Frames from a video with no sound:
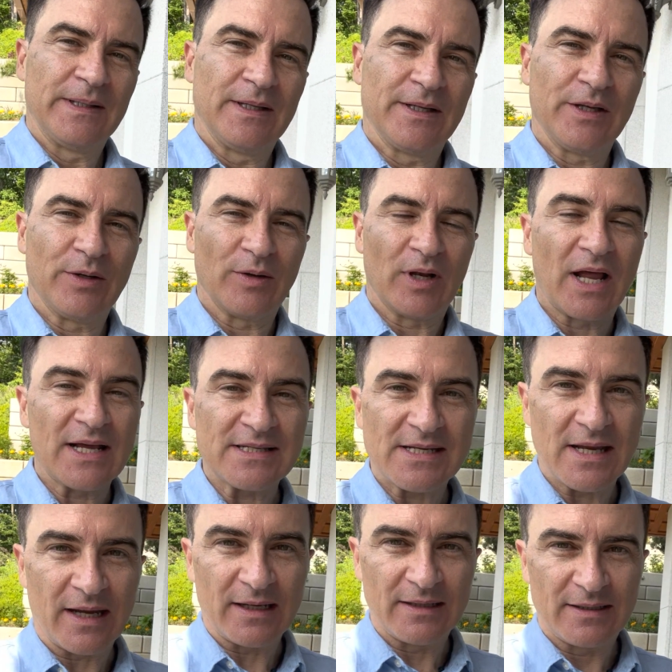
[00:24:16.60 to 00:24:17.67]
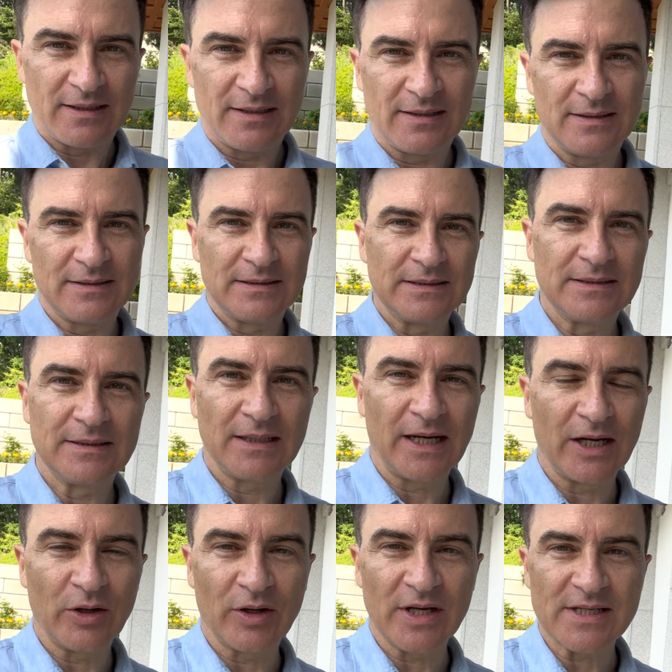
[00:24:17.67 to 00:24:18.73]
Last night, I
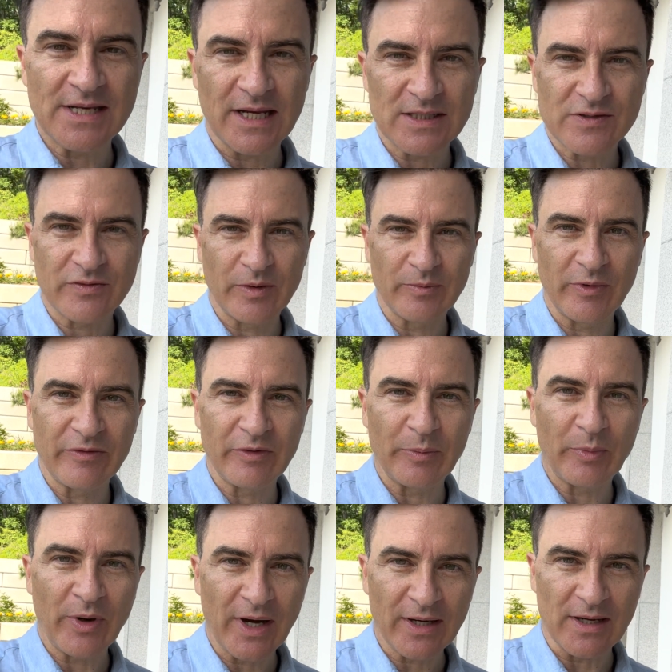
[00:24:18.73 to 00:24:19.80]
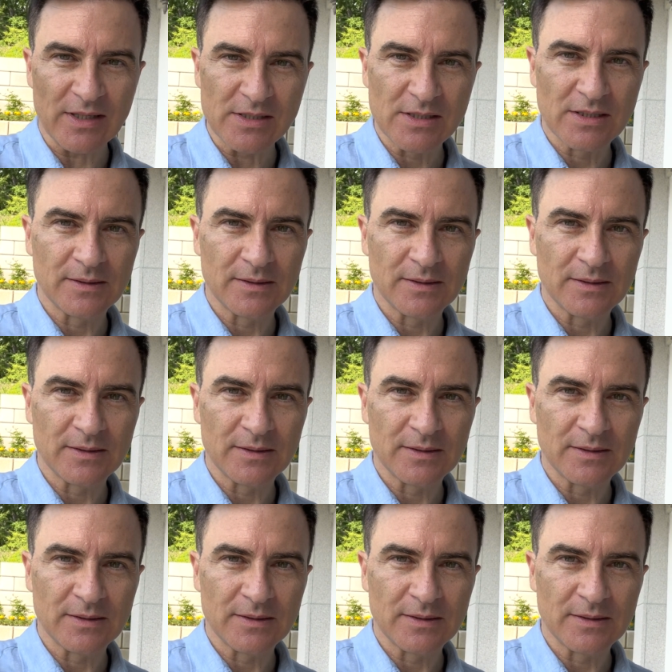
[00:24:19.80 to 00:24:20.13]
got a text from Reverend Prakash.